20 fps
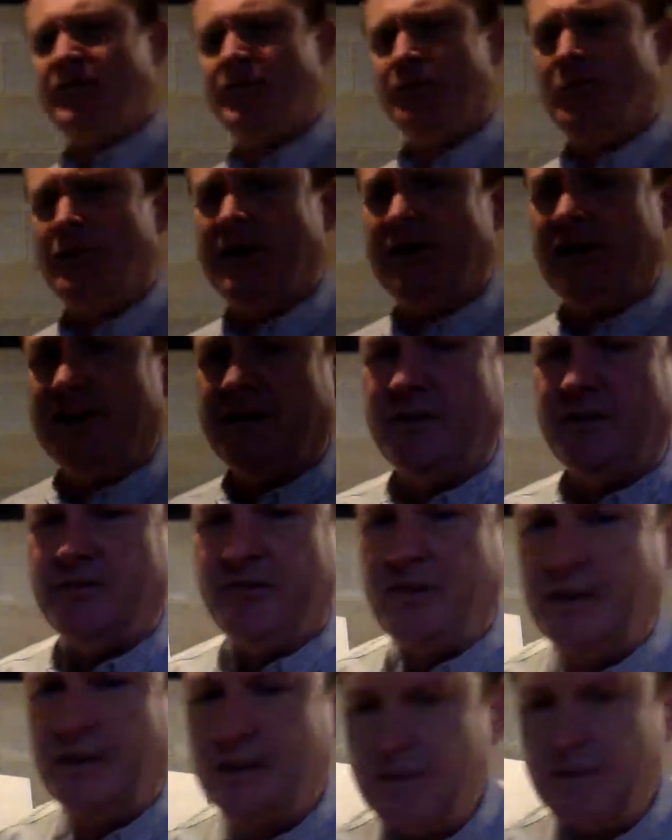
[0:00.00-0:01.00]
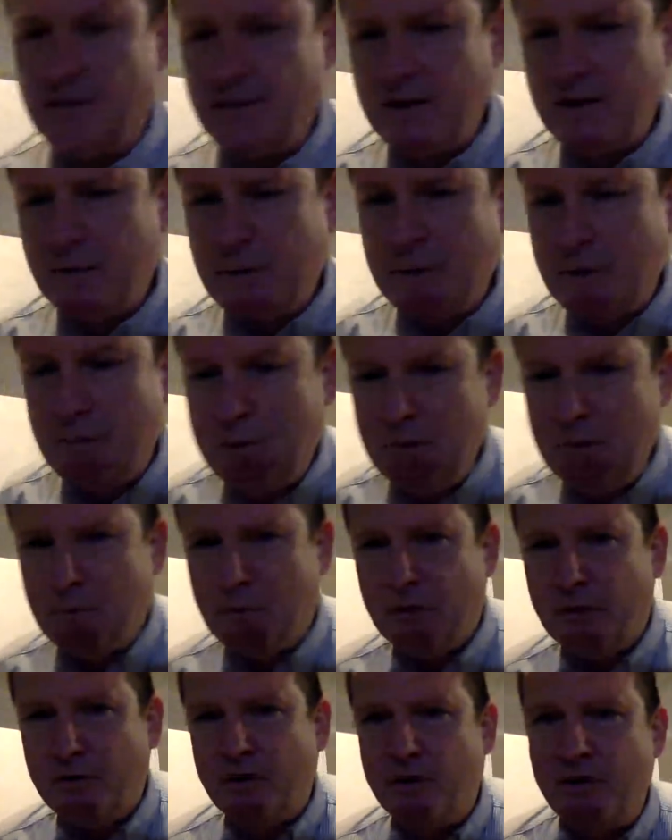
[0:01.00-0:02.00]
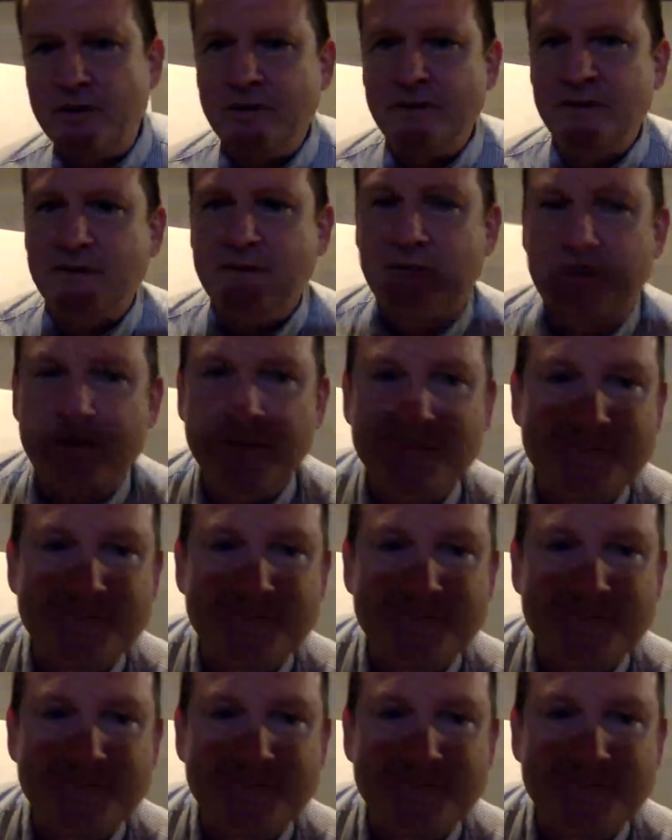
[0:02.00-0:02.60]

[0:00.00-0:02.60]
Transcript: a way I can tell how many people are on this.